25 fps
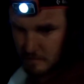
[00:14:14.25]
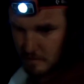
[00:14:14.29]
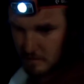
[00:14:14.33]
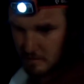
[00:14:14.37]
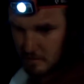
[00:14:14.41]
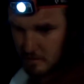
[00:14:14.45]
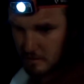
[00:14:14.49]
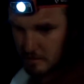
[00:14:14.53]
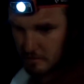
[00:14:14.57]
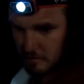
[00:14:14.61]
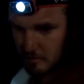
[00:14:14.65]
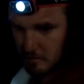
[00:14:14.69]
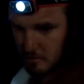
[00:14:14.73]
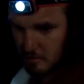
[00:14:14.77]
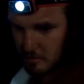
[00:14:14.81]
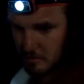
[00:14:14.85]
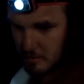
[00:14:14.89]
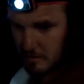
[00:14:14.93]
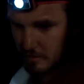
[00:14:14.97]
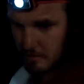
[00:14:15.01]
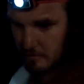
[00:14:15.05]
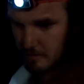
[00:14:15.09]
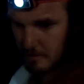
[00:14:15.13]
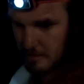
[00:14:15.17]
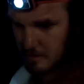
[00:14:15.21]
So of course
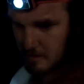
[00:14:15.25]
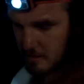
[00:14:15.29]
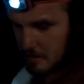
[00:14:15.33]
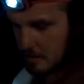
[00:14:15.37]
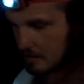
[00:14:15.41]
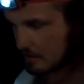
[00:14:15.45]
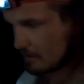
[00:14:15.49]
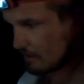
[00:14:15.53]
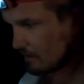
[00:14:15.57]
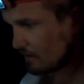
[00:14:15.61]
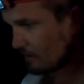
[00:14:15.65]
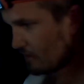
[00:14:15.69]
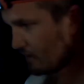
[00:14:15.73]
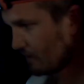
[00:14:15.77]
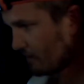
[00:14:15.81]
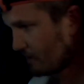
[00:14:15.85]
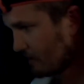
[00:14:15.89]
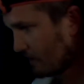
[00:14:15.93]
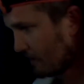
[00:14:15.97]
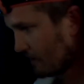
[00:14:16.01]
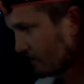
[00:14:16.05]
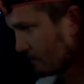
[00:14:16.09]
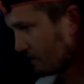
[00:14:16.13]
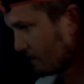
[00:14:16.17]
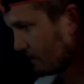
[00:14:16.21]
you investigate and it turns
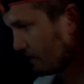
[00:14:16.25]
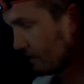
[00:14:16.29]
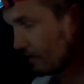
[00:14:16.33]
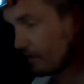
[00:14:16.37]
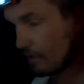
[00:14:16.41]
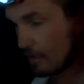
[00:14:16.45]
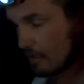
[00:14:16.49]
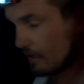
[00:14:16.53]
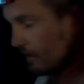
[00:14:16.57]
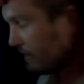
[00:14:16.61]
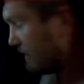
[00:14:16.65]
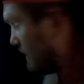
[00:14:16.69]
out it's the